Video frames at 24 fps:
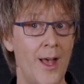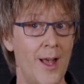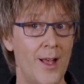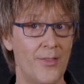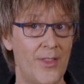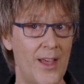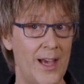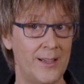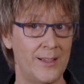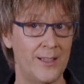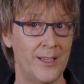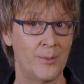
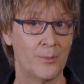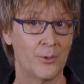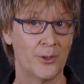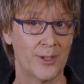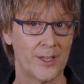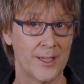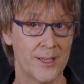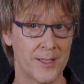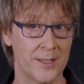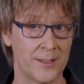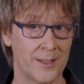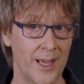That number
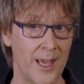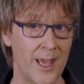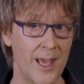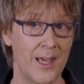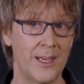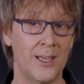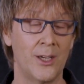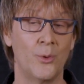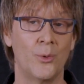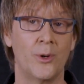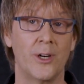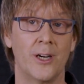isn't
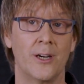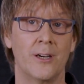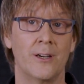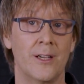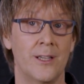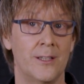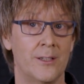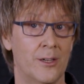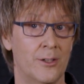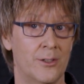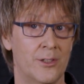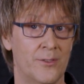anywhere
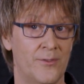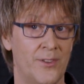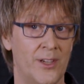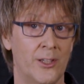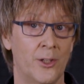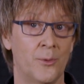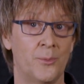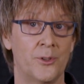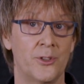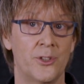in our developer